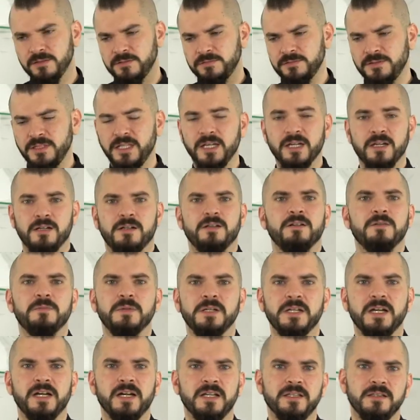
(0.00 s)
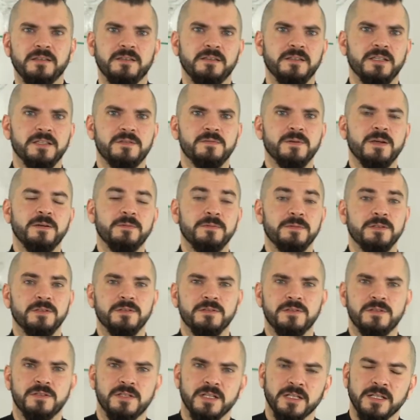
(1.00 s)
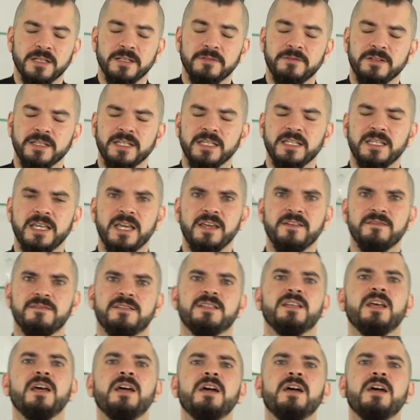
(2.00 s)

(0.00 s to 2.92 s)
yeah, oh my God, that's why we're not still living in caves.